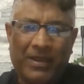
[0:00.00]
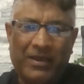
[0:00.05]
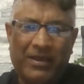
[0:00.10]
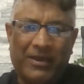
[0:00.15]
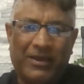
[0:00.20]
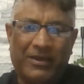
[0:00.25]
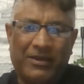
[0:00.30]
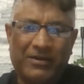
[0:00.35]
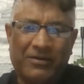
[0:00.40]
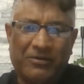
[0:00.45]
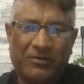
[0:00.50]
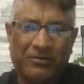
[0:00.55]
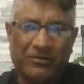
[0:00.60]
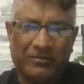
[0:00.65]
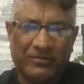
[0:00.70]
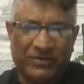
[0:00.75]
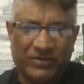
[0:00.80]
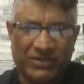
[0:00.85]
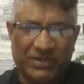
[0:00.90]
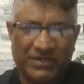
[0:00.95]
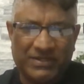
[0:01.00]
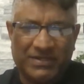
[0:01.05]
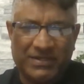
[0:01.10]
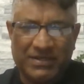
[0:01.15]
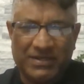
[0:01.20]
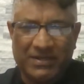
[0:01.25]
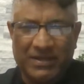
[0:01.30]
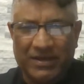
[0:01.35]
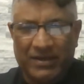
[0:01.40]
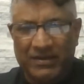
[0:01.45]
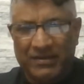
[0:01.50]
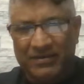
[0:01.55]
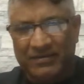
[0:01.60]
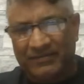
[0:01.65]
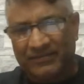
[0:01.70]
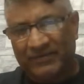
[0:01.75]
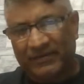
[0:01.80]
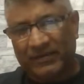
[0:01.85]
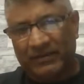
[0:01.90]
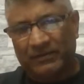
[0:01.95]
in her
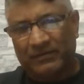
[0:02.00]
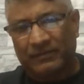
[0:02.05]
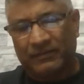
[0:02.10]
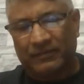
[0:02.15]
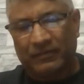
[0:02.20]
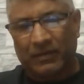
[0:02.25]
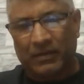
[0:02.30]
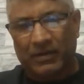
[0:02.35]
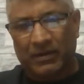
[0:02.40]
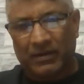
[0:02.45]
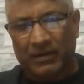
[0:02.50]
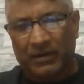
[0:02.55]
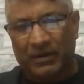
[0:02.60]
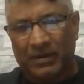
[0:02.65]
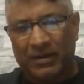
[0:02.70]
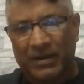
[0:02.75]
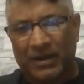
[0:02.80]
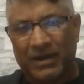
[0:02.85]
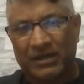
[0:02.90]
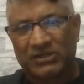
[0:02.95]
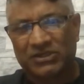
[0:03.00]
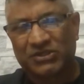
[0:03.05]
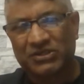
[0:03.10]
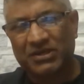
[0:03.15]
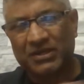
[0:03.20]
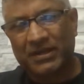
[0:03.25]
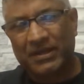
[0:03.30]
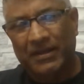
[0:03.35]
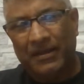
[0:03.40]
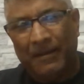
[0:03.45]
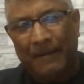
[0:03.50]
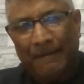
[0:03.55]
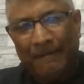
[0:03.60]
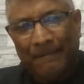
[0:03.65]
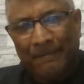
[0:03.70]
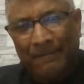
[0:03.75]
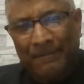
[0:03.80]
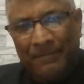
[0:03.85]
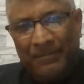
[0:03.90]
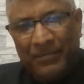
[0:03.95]
GT86. Ashley
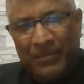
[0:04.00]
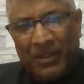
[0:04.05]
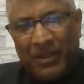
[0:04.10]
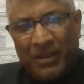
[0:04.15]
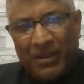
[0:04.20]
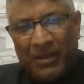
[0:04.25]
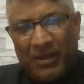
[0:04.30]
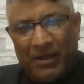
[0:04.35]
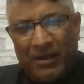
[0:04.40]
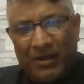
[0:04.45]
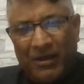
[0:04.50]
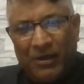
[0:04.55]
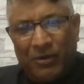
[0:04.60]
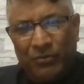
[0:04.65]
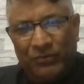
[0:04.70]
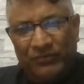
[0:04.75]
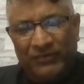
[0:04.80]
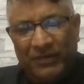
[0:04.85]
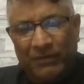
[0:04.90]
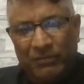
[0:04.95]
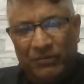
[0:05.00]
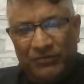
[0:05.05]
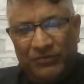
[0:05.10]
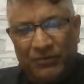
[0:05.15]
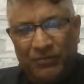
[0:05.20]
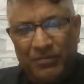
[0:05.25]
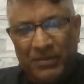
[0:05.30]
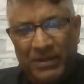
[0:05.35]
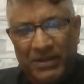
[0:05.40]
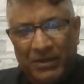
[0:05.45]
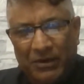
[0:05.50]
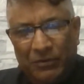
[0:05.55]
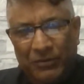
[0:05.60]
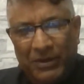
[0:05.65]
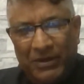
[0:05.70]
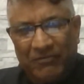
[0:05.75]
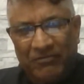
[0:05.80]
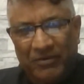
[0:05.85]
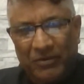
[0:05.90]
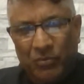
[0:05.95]
was able to beat out
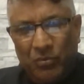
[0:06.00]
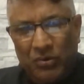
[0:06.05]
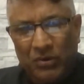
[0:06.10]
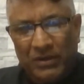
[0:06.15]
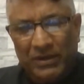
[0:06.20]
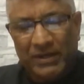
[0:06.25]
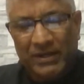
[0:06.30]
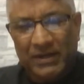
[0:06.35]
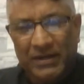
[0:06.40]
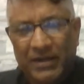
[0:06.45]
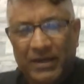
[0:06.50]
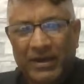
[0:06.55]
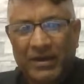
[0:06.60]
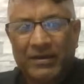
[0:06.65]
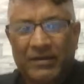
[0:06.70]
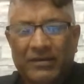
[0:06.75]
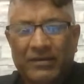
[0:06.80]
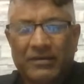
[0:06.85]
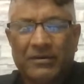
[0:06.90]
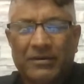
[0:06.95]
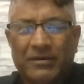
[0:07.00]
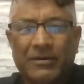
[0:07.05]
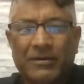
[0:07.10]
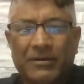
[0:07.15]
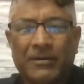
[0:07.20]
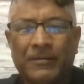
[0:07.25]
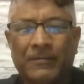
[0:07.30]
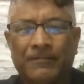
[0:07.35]
everyone in that